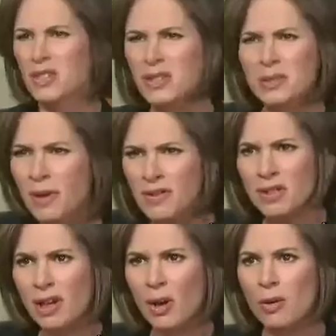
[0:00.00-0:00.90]
6
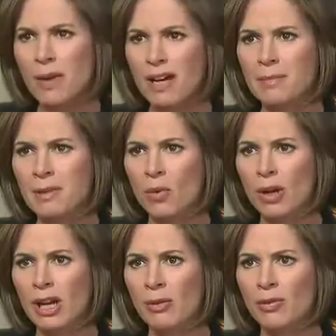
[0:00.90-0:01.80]
months ago it might have
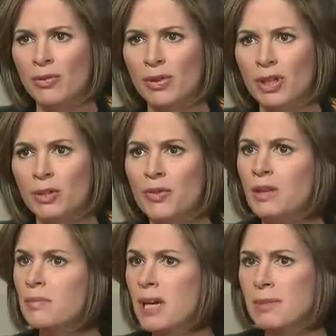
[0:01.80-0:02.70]
been more helpful for
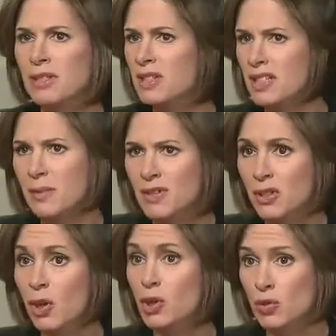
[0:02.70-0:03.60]
you, that maybe 6
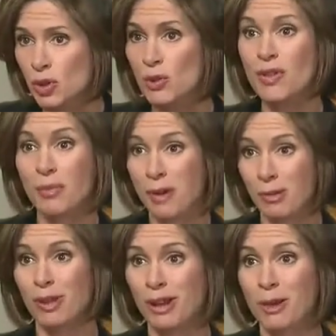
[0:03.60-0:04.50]
months ago you knew that the
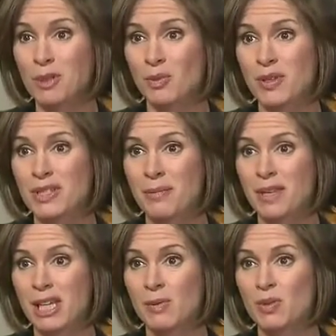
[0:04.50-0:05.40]
public option was
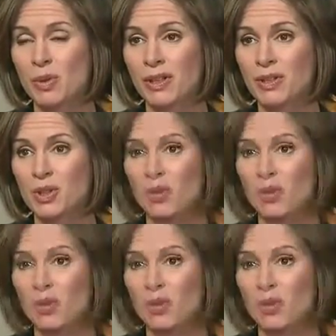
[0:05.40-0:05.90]
something he was willing